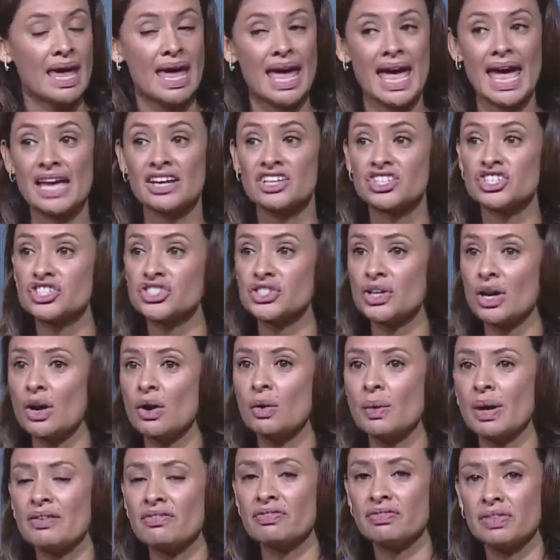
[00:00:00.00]
and
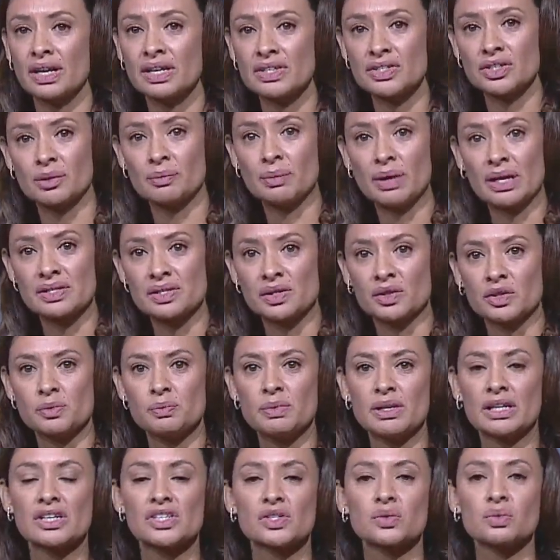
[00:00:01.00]
show and flex our muscles,
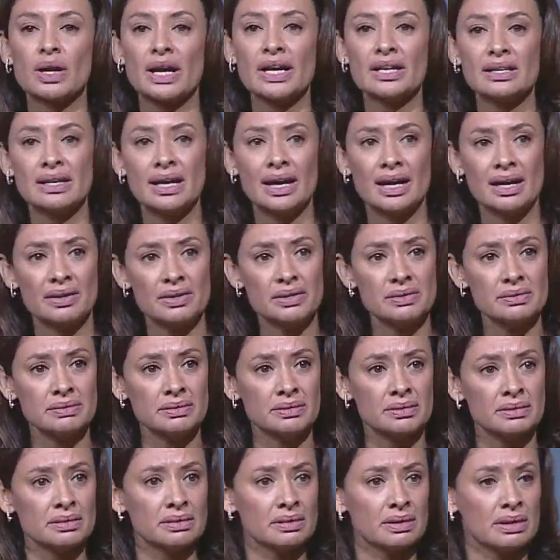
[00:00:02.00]
because right now,
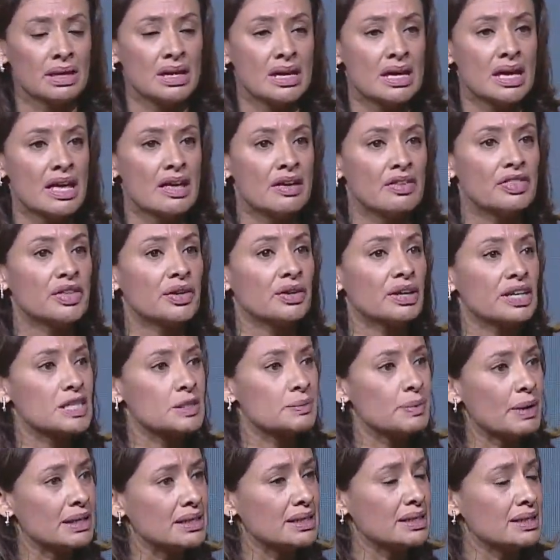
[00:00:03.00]
they're
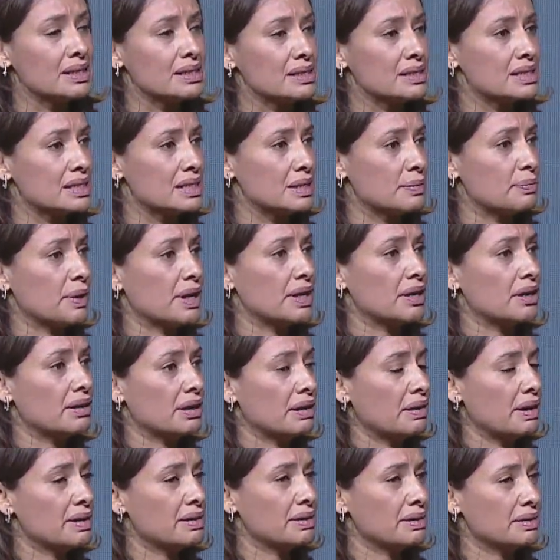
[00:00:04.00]
expecting us to sit
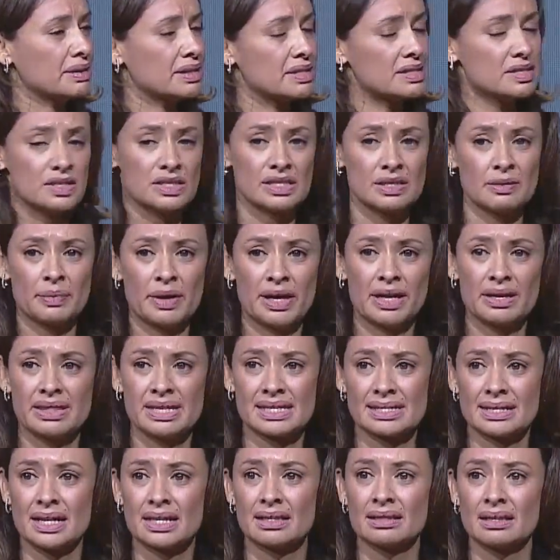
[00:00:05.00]
by the
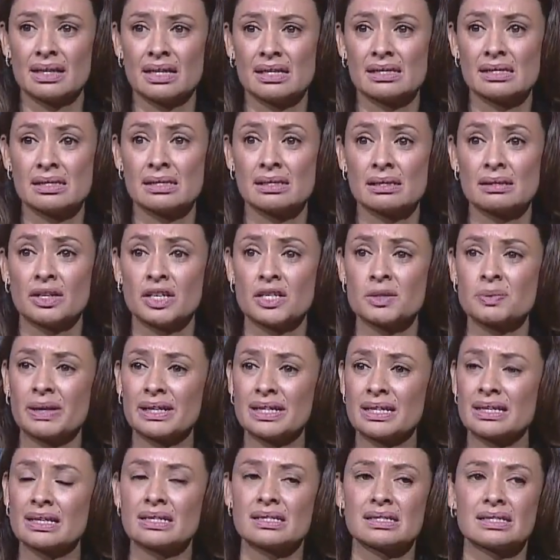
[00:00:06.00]
sidelines. They're
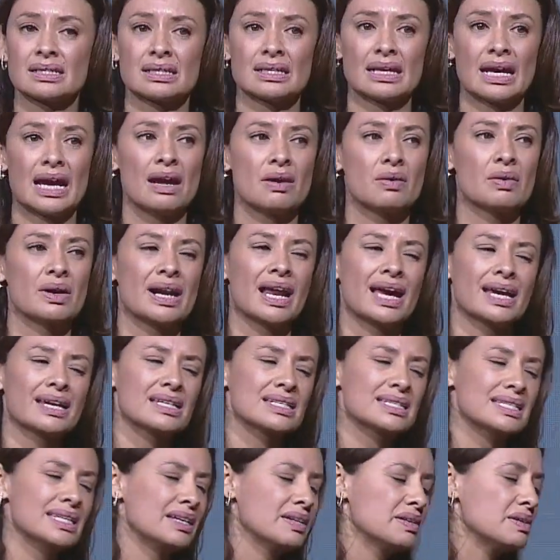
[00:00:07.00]
expecting us to cower. And I can
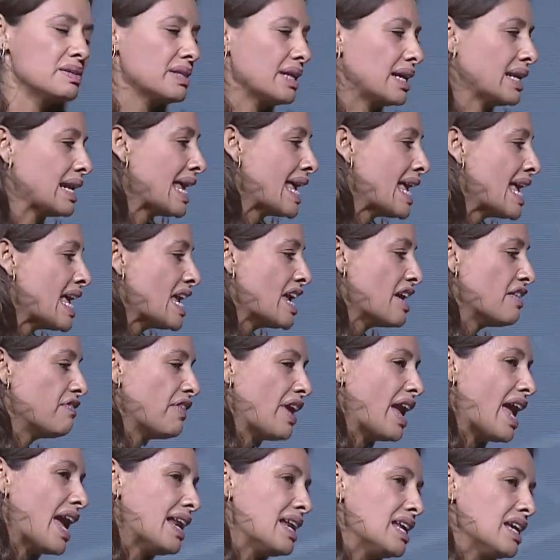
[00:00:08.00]
tell you that if
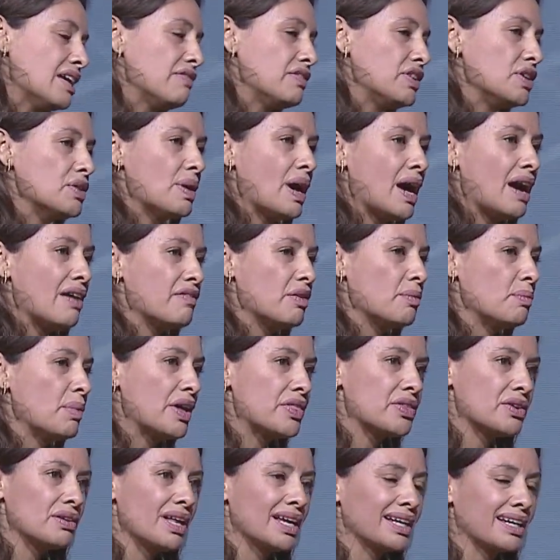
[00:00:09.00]
any of you have a
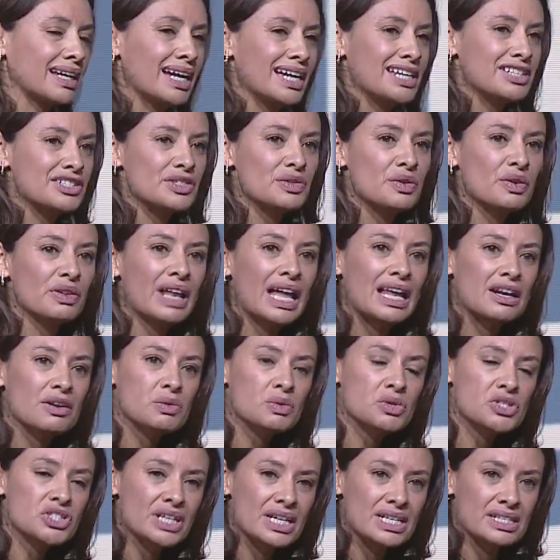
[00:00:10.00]
mother like I do, la
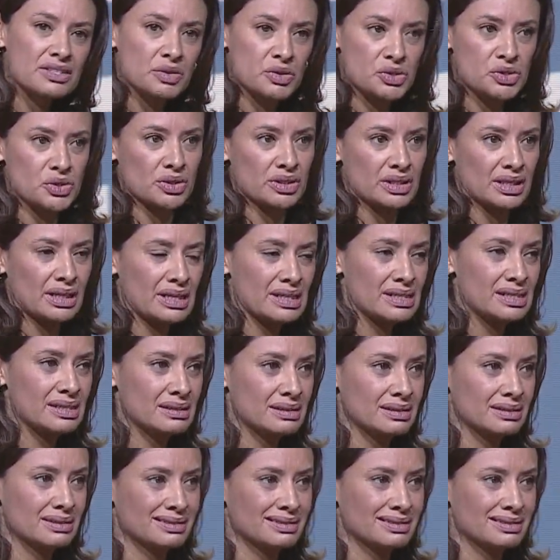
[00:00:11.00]
lucha es nosotras.